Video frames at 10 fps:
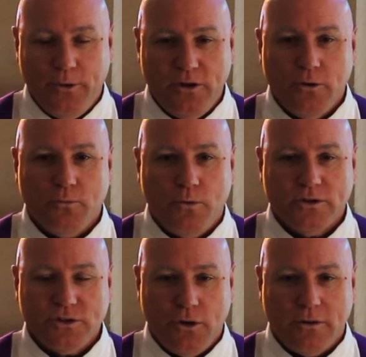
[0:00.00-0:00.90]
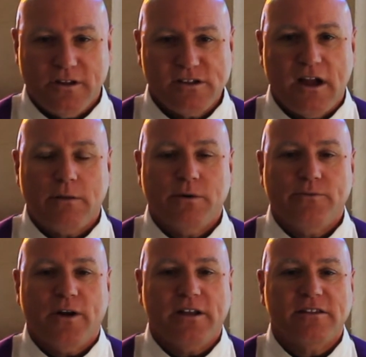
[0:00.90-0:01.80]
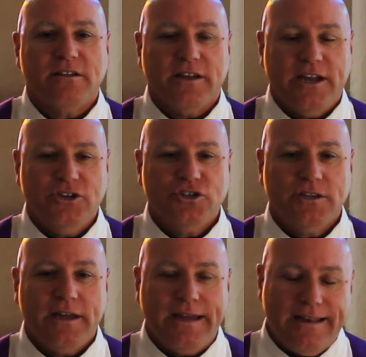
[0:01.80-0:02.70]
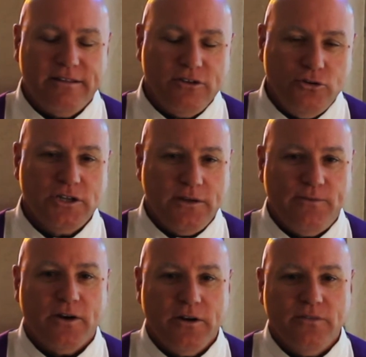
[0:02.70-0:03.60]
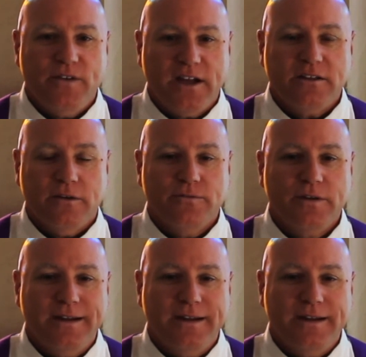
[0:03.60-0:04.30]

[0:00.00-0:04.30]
we don't want to go to the sacrament of reconciliation, and it's usually very effective.